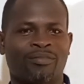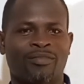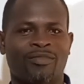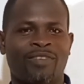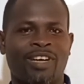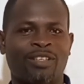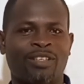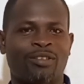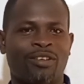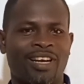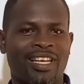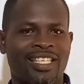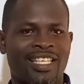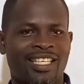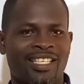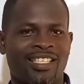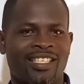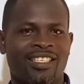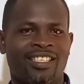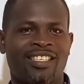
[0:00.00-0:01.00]

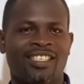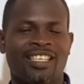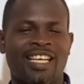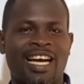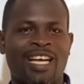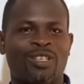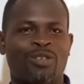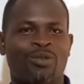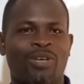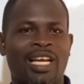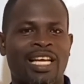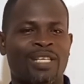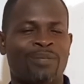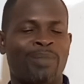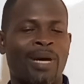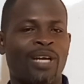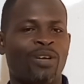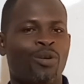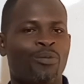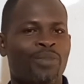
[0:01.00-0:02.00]
factorization as well as
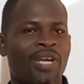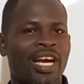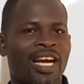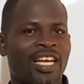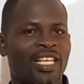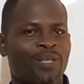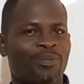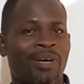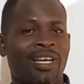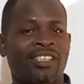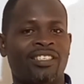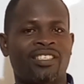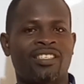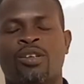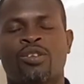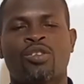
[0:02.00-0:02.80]
binomial expansion.